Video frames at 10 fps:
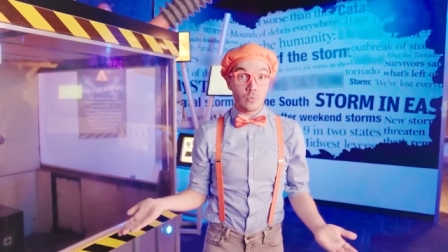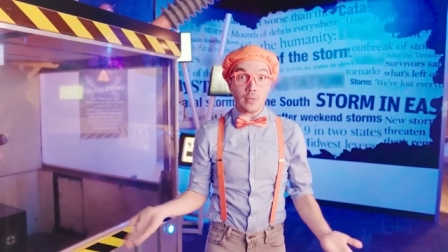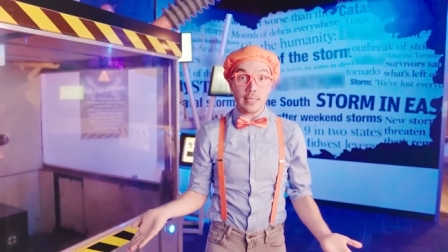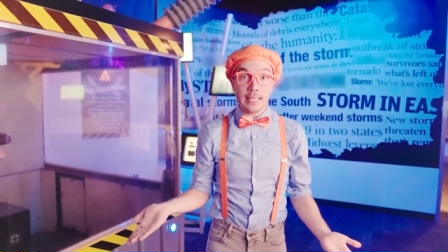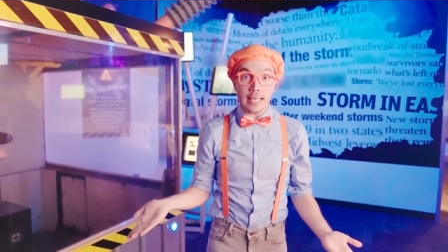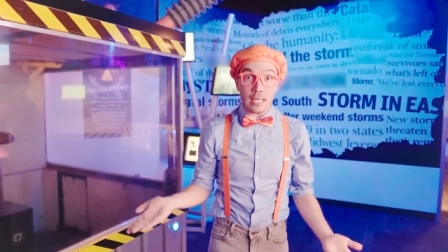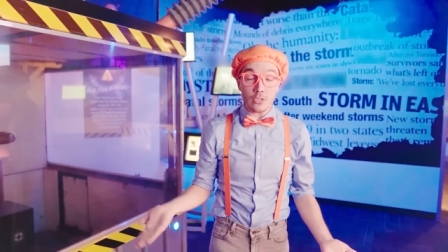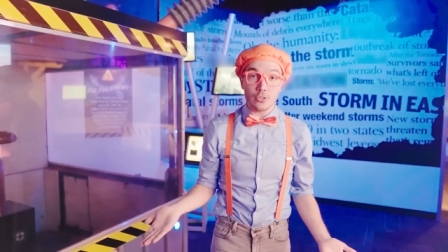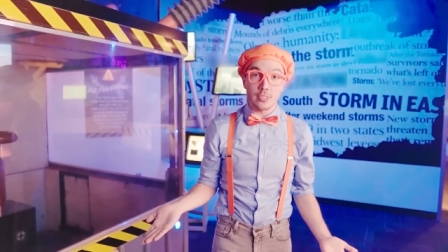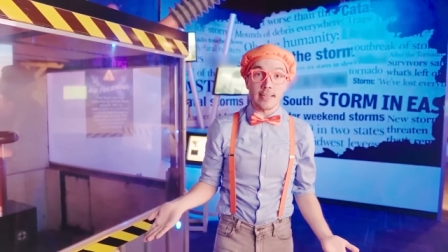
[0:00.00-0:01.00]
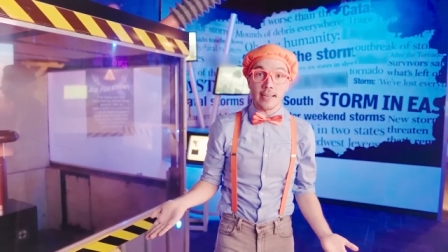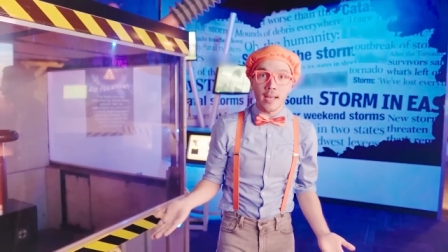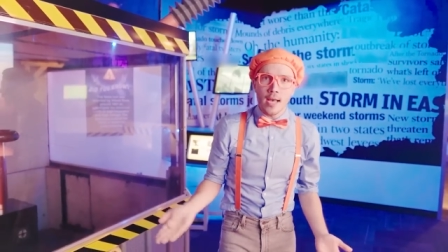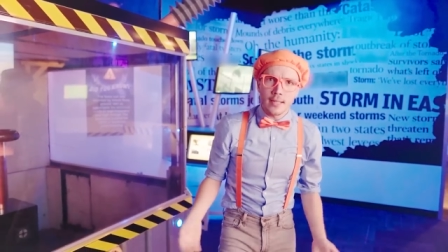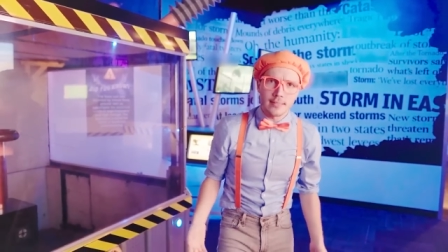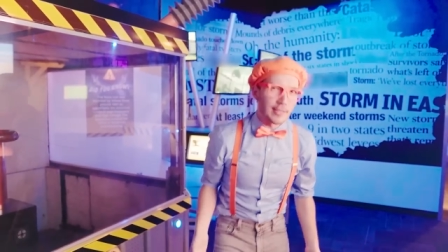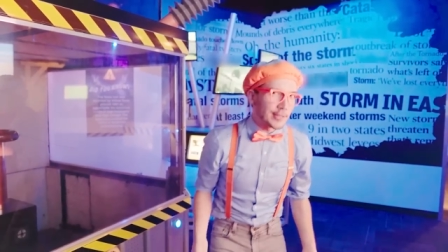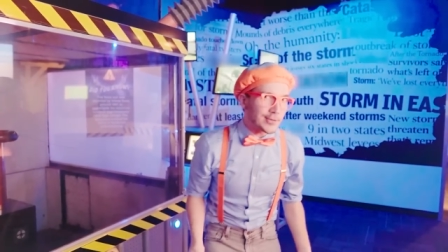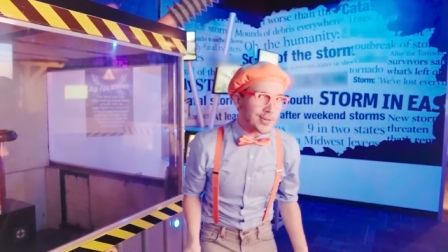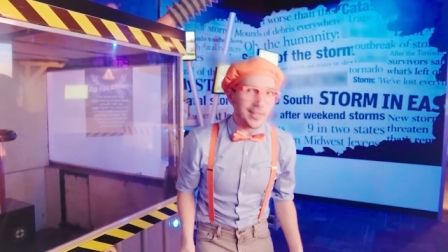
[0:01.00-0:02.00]
is really interesting.
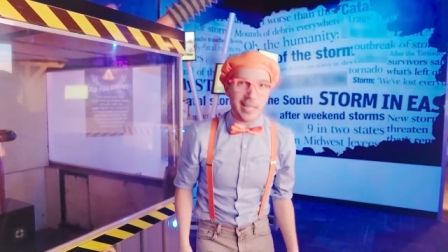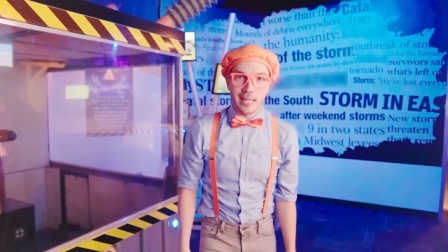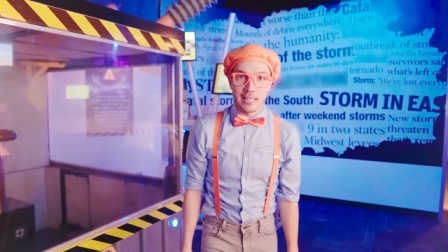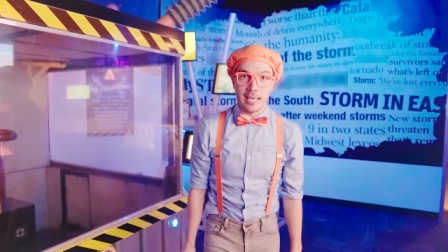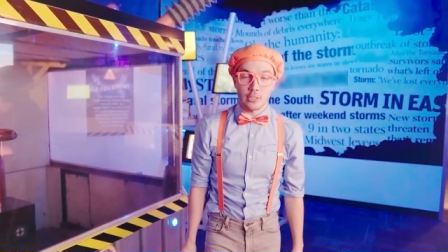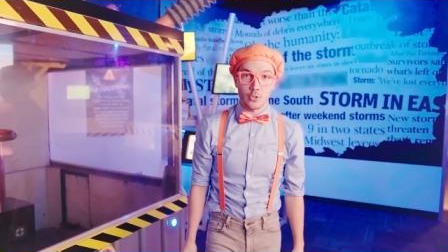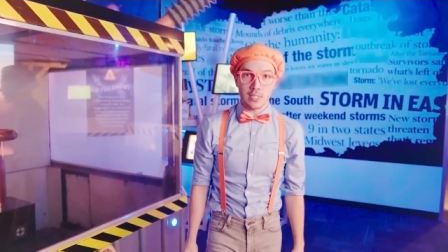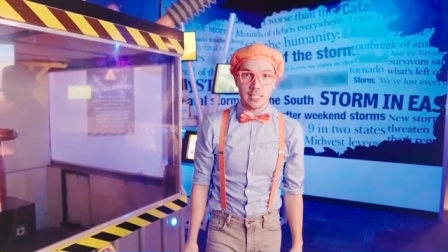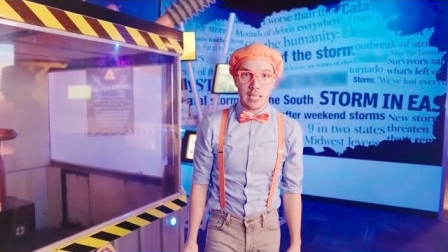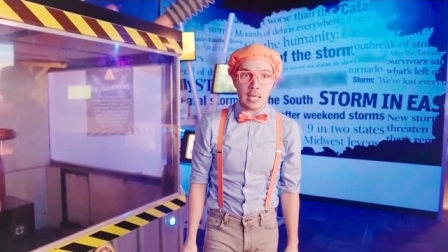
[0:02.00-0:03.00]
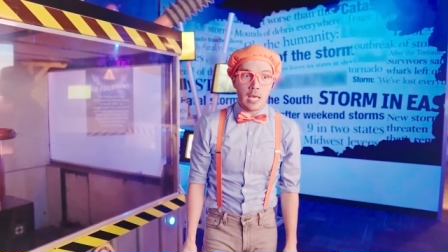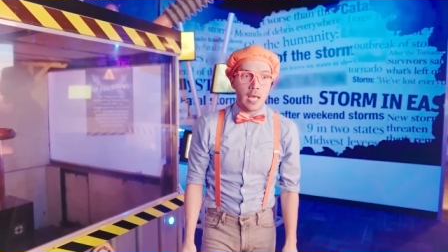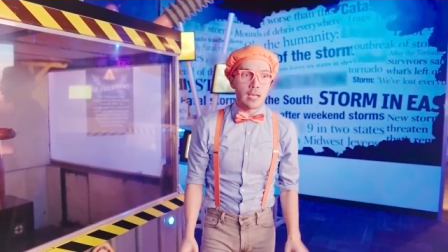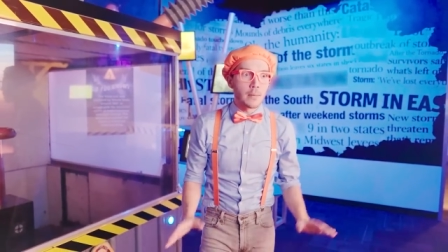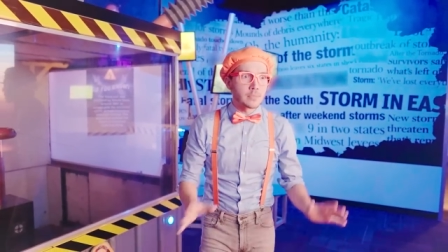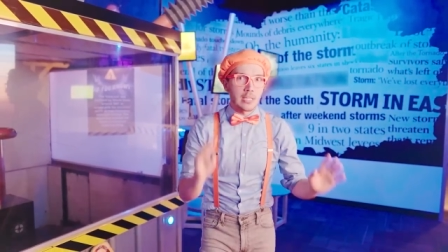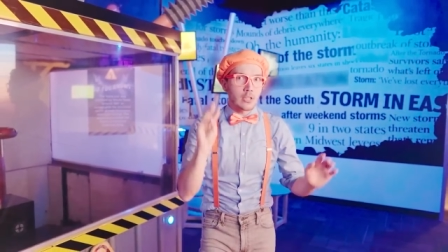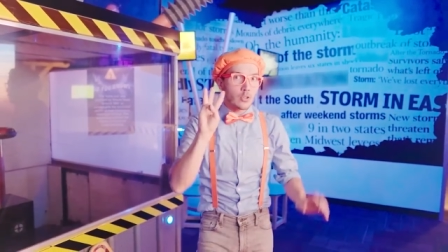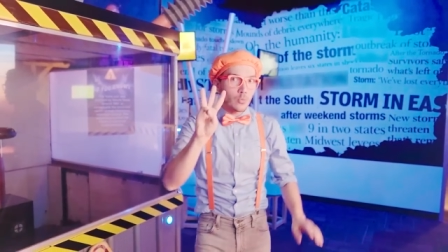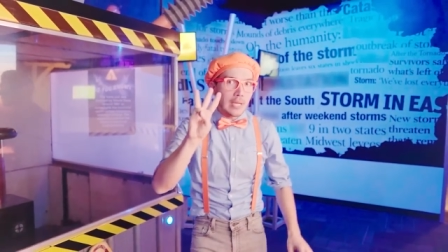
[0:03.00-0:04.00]
Did you know that electricity
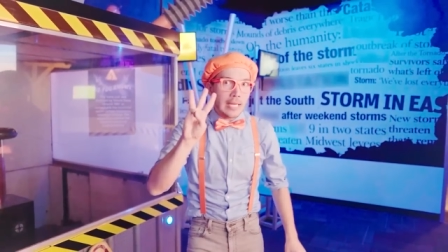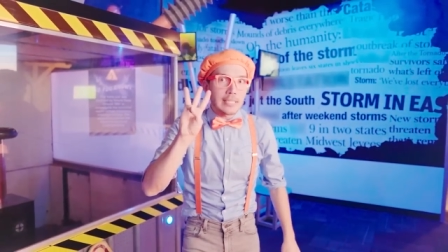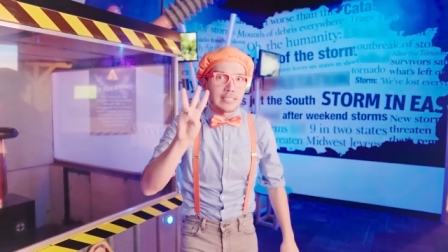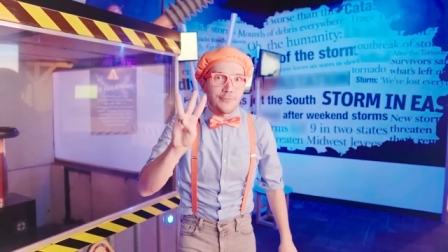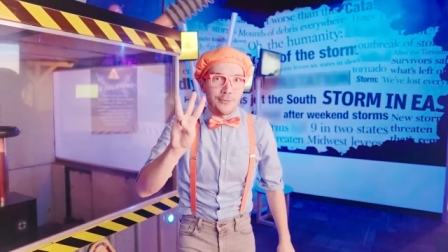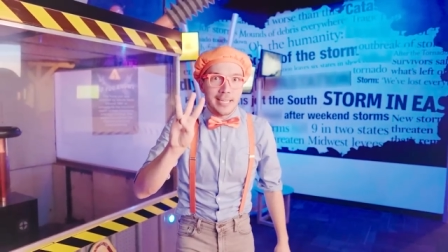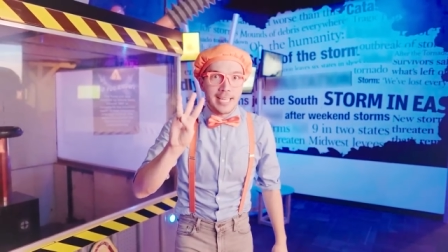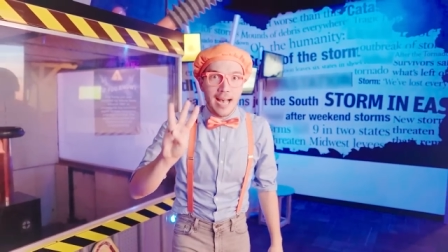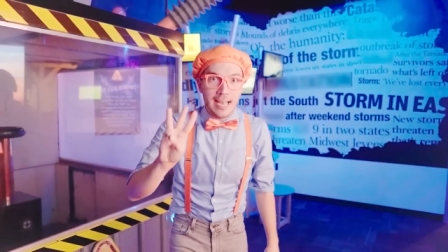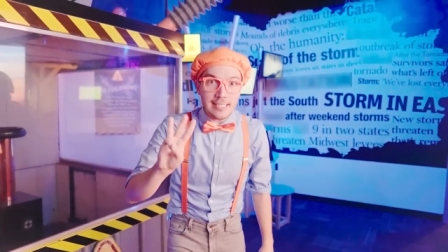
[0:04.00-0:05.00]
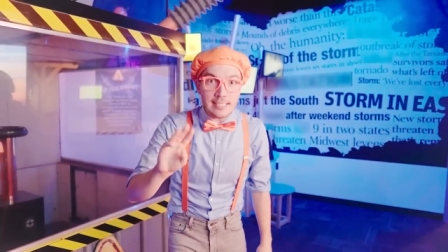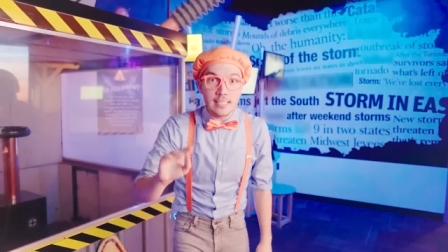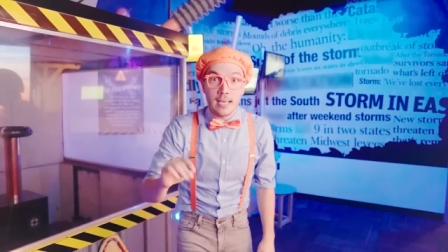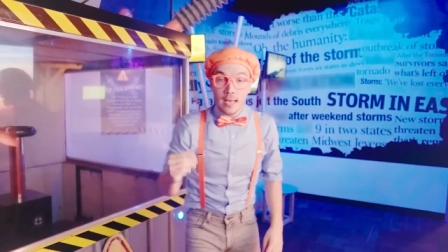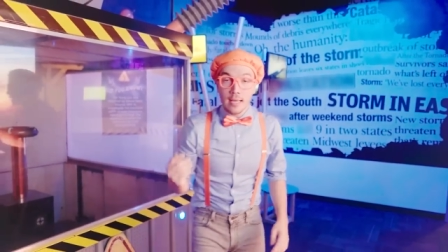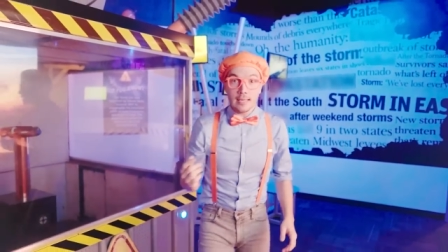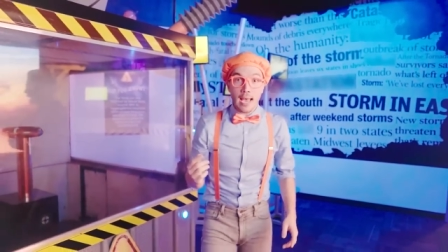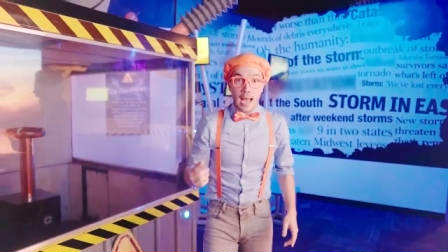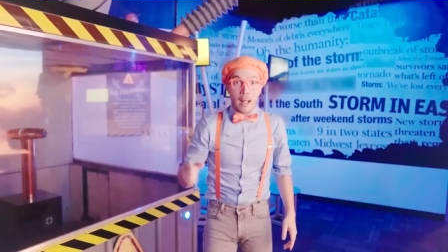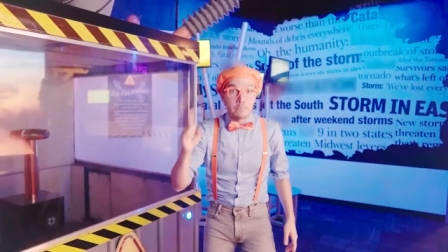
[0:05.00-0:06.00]
comes in three different kinds?
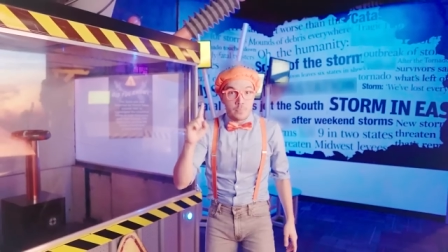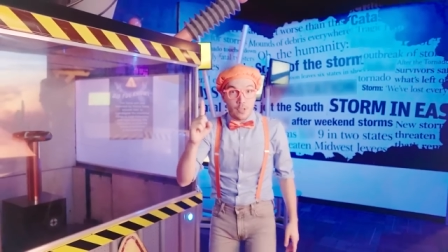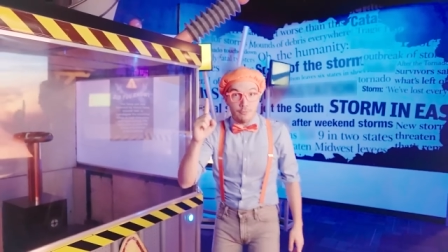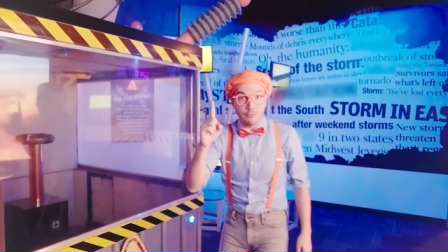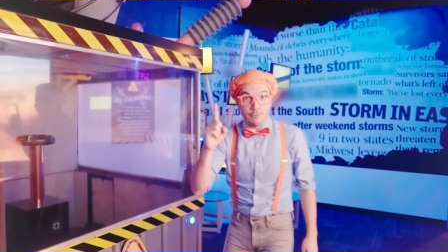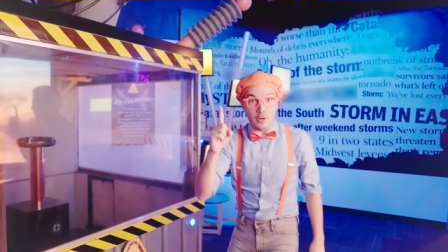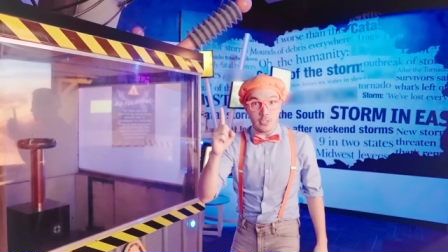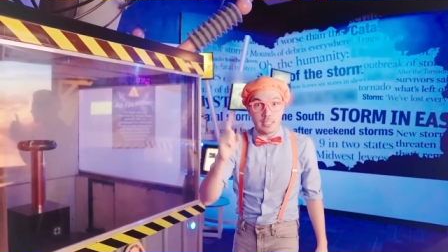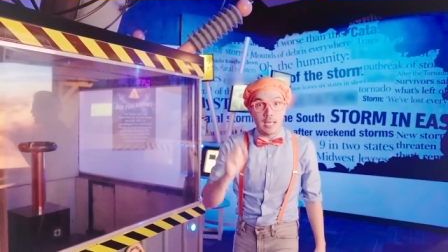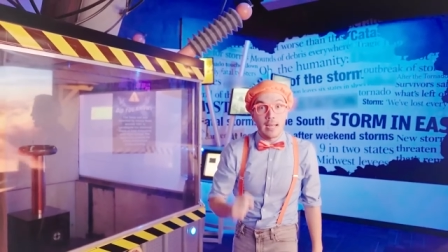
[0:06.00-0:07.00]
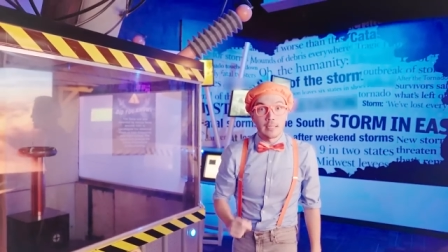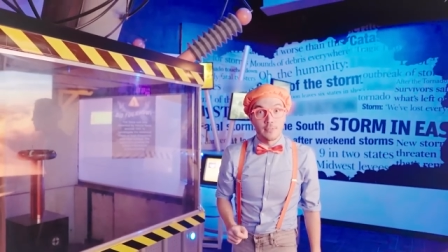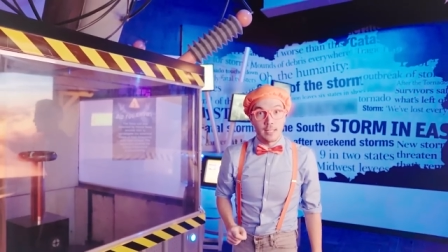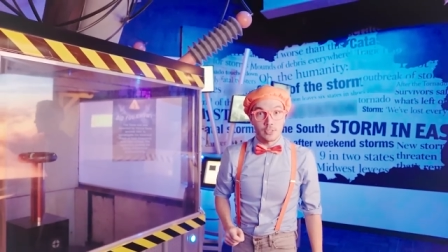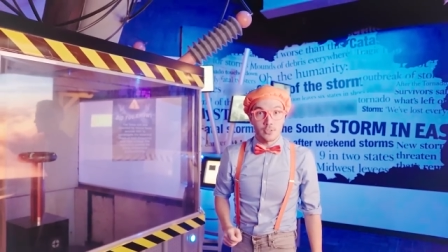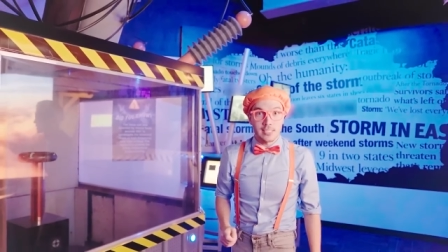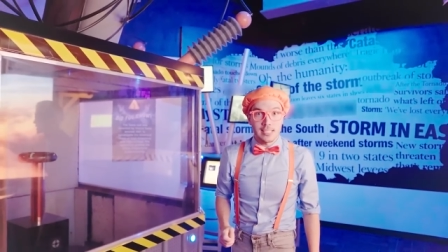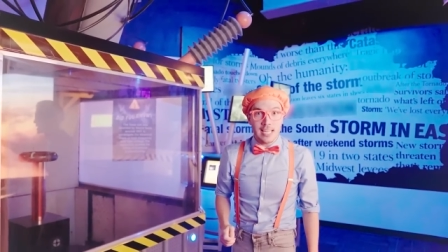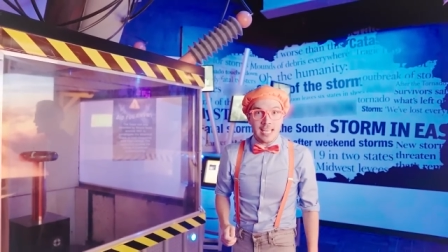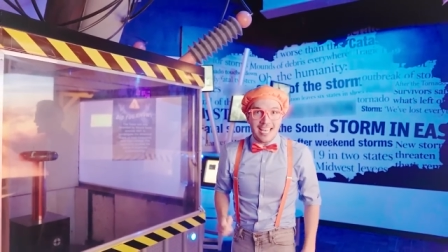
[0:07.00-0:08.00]
Yeah, the first kind of
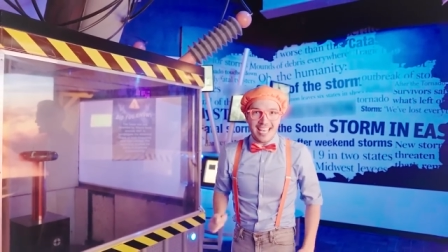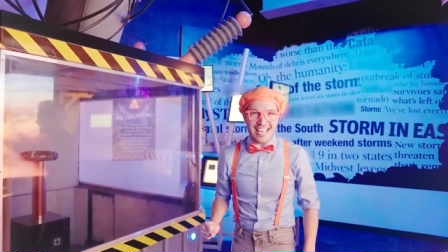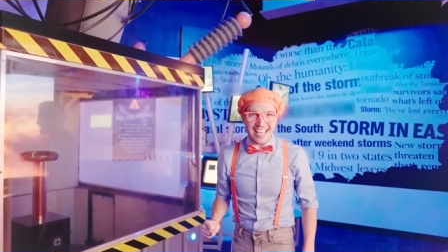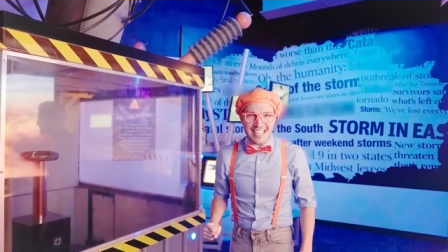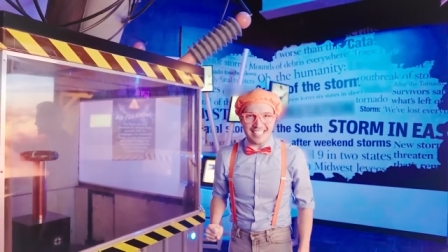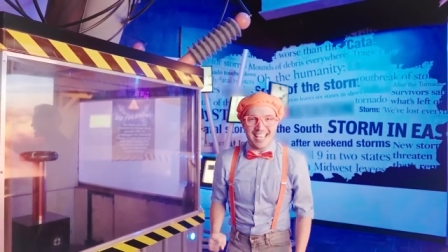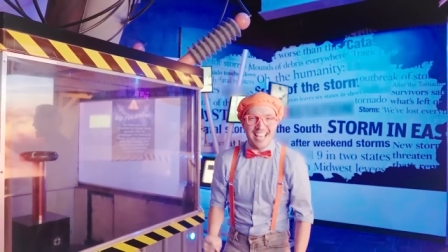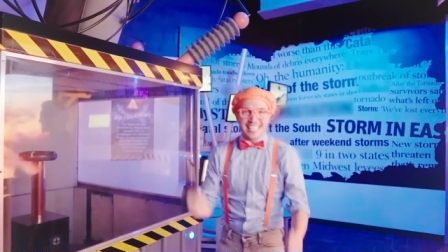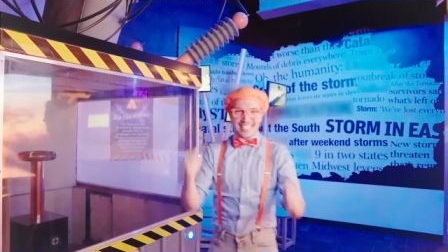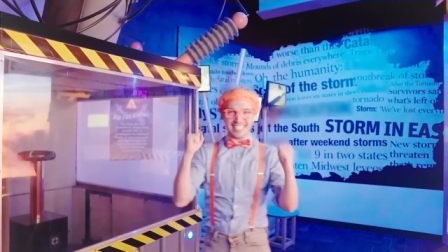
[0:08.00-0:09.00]
electricity is